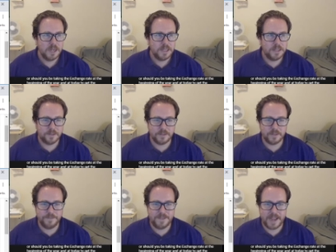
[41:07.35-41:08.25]
this is the
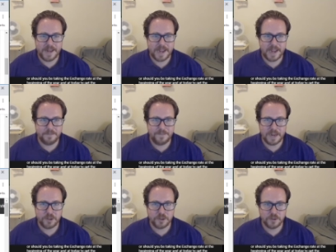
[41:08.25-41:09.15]
VanEck
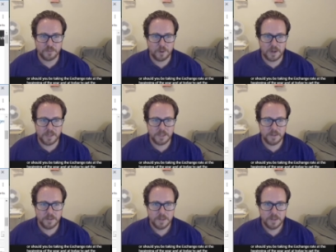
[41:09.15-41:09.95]
Vectors one.